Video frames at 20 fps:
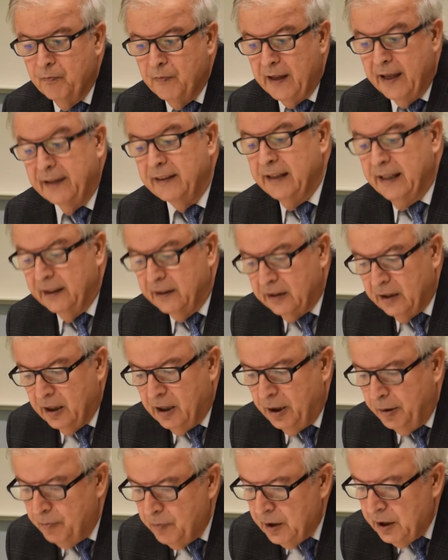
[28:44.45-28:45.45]
At that
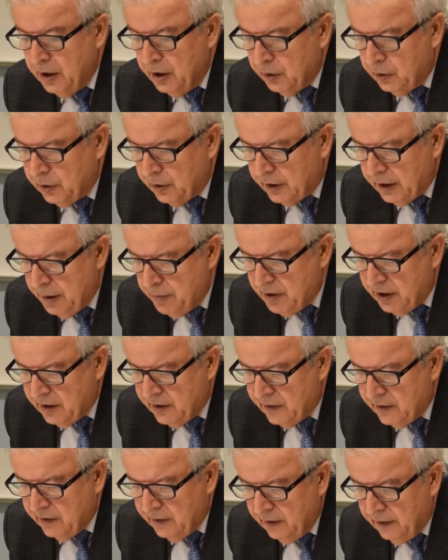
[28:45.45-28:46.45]
time, to remedy
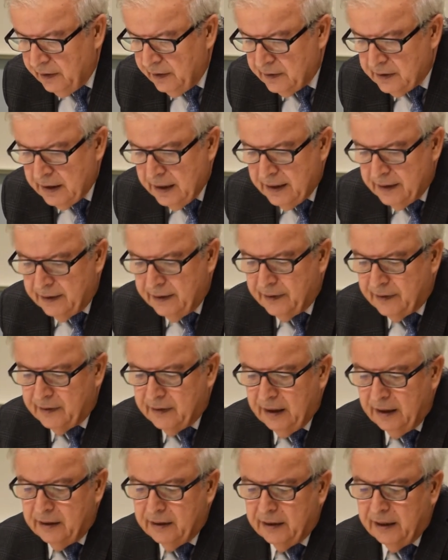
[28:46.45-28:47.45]
this, the
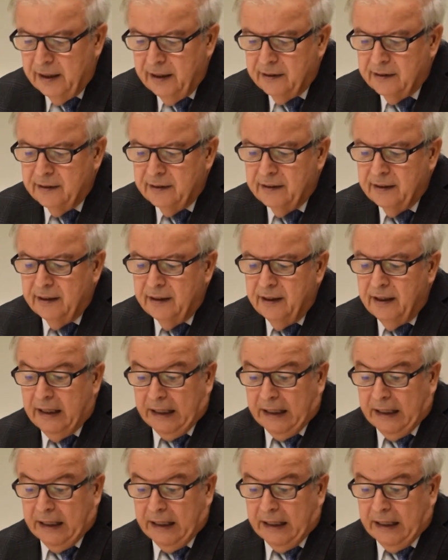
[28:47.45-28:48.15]
state created a